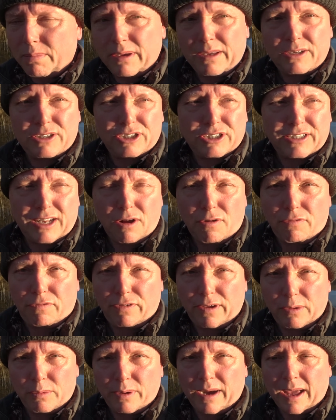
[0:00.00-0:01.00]
be
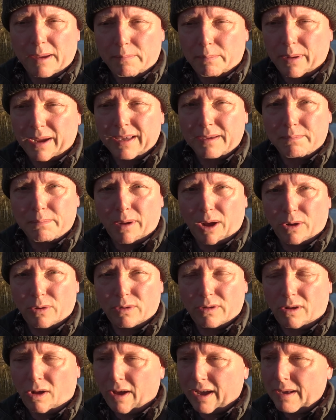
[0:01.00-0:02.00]
stealthy with that bait boat.
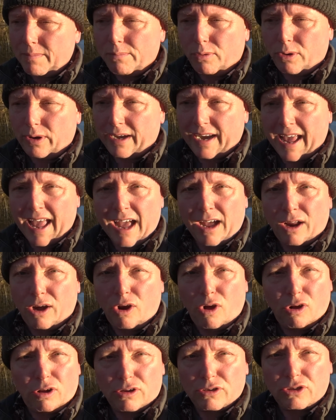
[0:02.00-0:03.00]
I ain't putting it out a
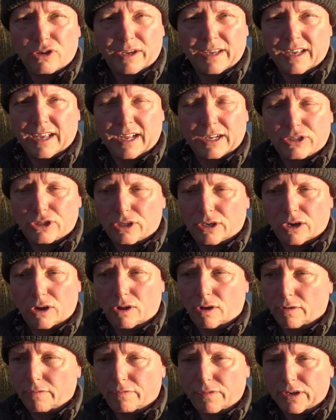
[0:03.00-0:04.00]
lot because I ain't catching a
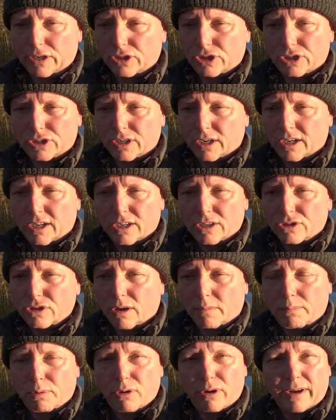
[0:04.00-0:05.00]
lot of fish,
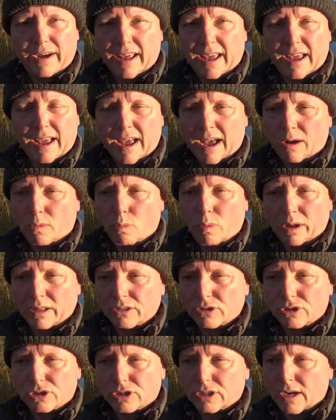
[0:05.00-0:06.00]
so I'm putting it out
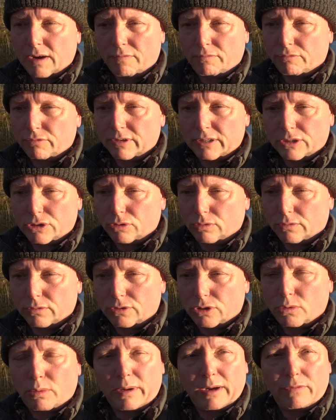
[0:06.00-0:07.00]
once every sort
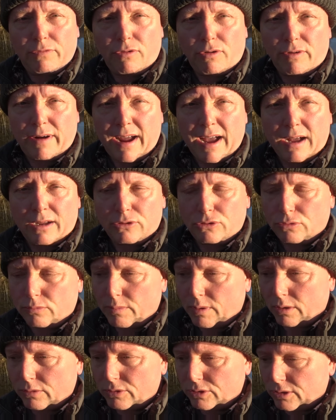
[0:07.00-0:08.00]
of 24 hours
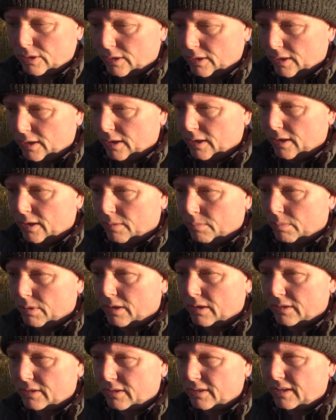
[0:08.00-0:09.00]
almost.
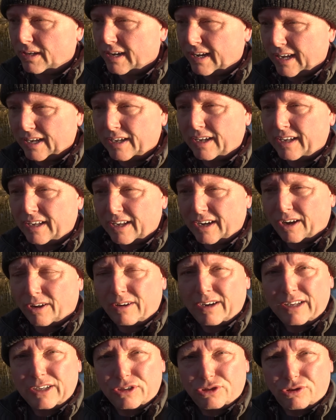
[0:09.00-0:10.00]
But yeah, you know,
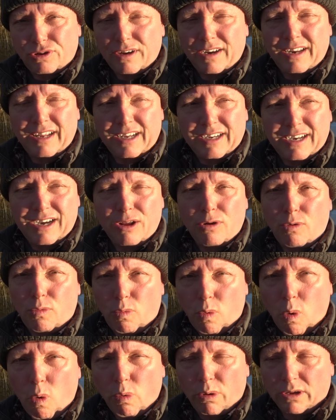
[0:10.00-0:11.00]
these little
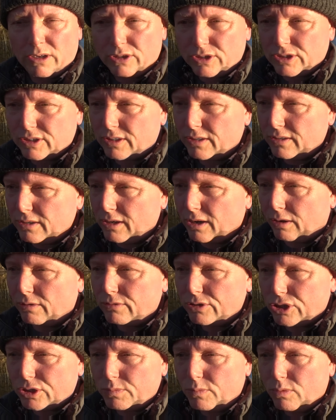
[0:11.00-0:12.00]
waters, you know,
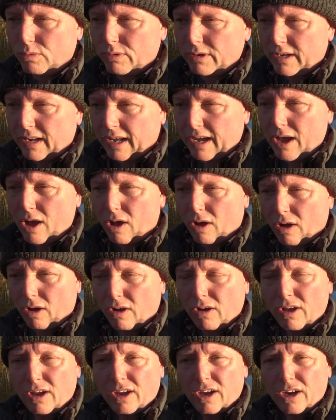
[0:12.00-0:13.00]
the smaller they
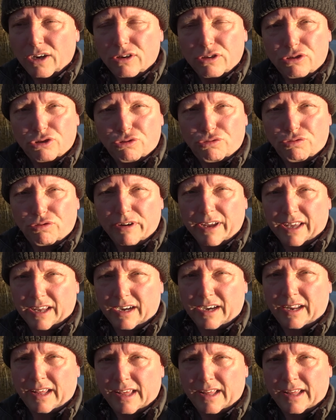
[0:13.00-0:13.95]
are, the trickier